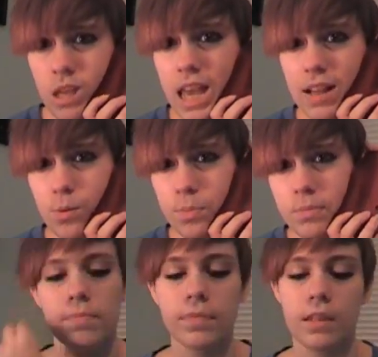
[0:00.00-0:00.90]
Help.
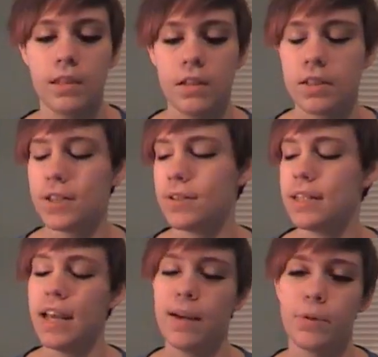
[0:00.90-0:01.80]
So
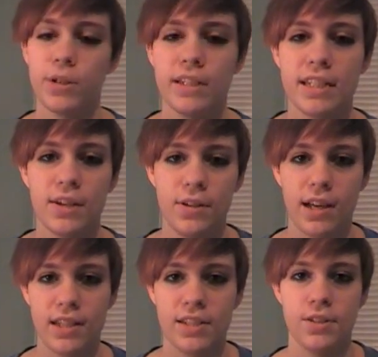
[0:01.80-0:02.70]
today I'm going to tell you
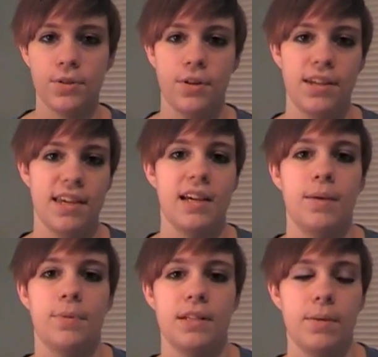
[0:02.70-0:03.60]
guys a story that
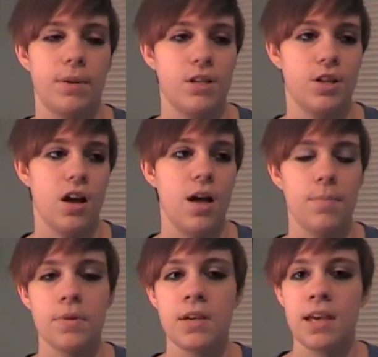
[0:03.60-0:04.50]
happened at my job,
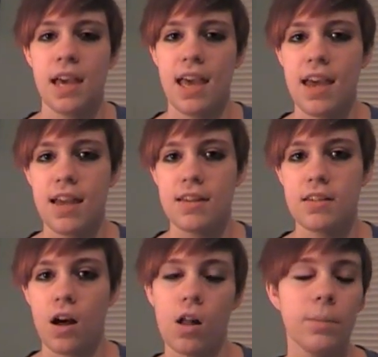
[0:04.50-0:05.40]
and
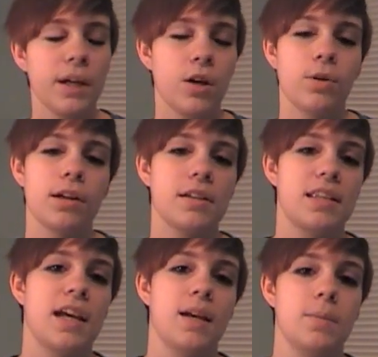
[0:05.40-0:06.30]
all my coworkers'
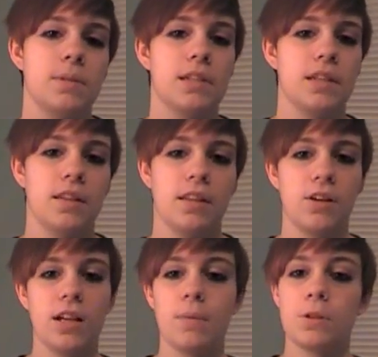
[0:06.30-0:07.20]
names, their
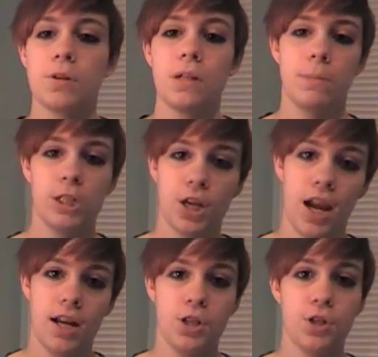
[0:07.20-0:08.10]
names are going to be
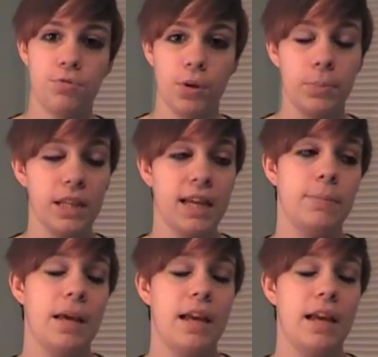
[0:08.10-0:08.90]
changed for polite